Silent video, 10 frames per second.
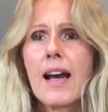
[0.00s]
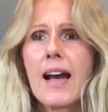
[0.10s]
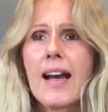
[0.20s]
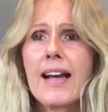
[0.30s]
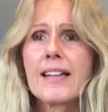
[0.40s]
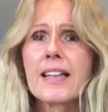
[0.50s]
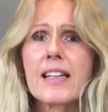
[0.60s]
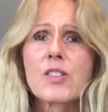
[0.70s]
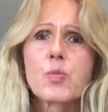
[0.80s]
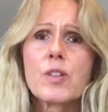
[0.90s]
and
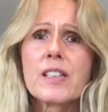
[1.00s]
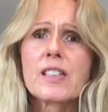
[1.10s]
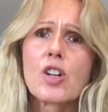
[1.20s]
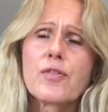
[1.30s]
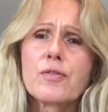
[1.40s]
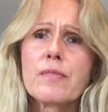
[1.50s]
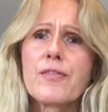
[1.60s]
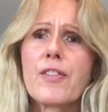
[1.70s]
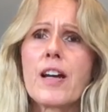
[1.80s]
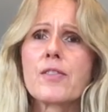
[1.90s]
it's what is often
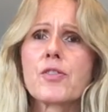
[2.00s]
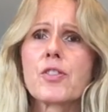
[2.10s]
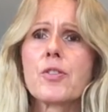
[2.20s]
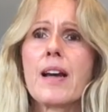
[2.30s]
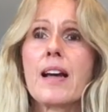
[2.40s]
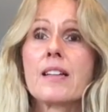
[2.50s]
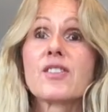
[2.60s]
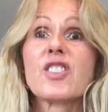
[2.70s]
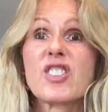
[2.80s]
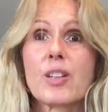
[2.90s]
referred to
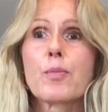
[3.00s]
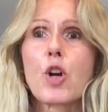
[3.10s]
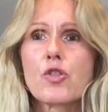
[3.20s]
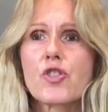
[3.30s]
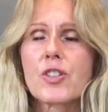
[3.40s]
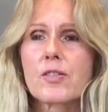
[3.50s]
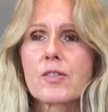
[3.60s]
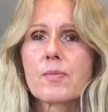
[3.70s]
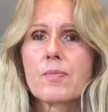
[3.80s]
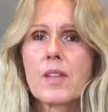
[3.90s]
as the
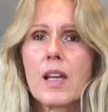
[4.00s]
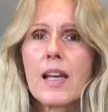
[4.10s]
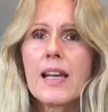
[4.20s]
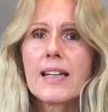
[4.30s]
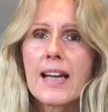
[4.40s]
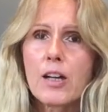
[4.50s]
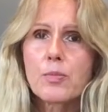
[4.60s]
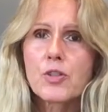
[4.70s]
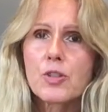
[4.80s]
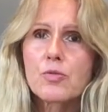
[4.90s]
subconscious. It
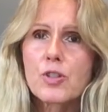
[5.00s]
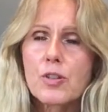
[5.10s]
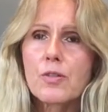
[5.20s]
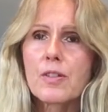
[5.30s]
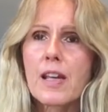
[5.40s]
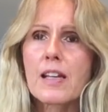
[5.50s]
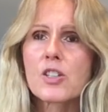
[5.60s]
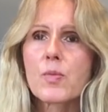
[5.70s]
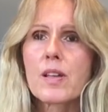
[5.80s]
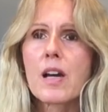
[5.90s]
helps you do
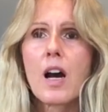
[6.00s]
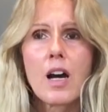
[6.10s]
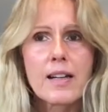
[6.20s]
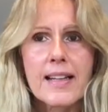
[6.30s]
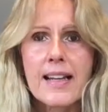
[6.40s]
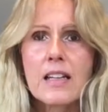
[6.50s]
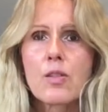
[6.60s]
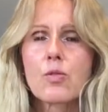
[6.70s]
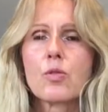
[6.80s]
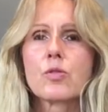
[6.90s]
things with hardly any
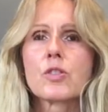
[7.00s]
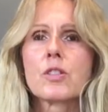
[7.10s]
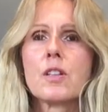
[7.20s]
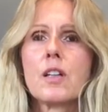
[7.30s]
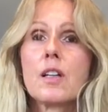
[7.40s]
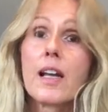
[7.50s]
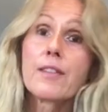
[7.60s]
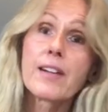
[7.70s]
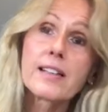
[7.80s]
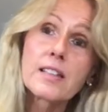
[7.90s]
thought,
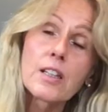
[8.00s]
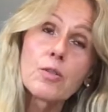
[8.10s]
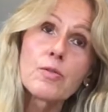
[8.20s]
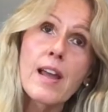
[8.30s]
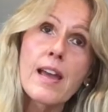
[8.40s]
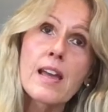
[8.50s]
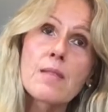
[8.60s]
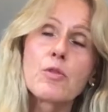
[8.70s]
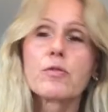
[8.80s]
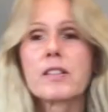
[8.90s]
like writing your
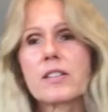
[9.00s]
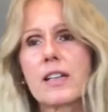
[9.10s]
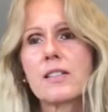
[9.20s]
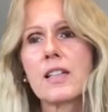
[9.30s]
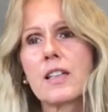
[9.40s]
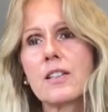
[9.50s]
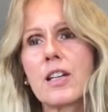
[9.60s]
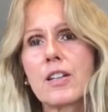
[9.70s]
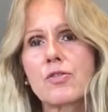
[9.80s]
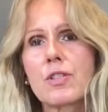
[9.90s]
name or reciting a
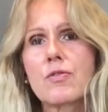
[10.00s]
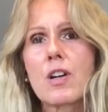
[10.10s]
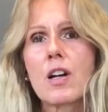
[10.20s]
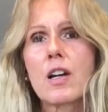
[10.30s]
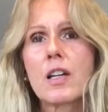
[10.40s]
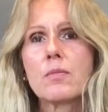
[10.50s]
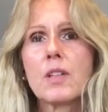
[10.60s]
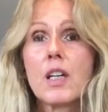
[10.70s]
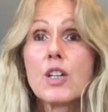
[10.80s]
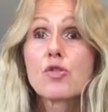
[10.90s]
nursery rhyme,
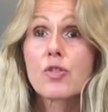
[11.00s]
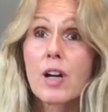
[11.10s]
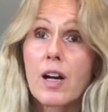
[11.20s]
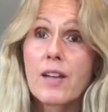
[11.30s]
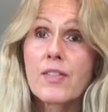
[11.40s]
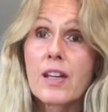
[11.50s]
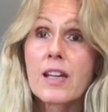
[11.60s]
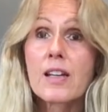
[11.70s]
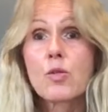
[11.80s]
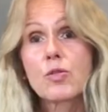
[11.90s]

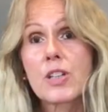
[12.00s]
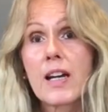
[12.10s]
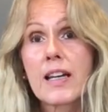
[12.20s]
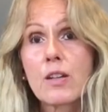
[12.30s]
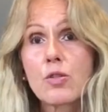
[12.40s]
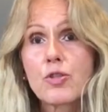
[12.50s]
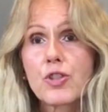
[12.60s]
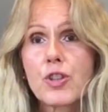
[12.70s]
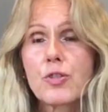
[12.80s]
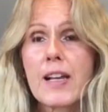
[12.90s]
driving or tying your
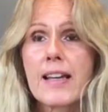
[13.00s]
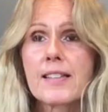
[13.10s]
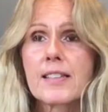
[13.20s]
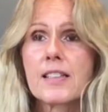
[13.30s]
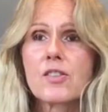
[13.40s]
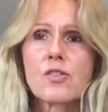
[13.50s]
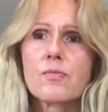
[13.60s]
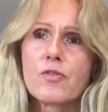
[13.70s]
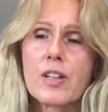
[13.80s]
shoelaces, for